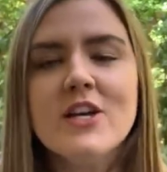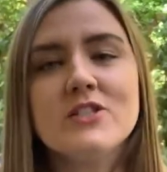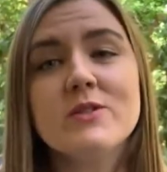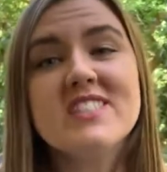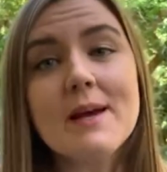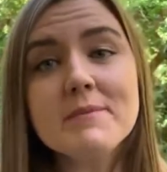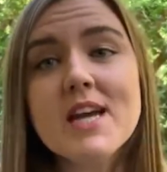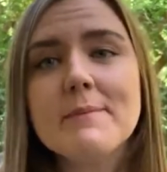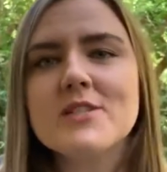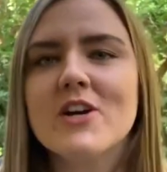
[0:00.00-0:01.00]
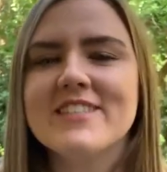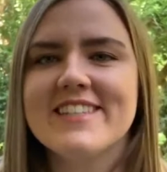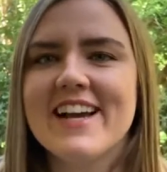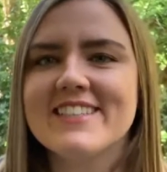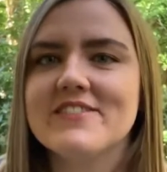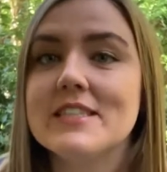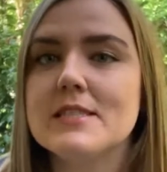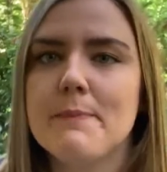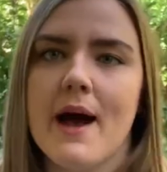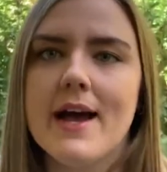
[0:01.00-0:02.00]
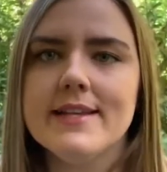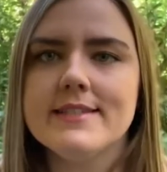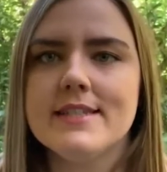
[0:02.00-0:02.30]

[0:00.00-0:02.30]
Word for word: So sometimes our detectives and spies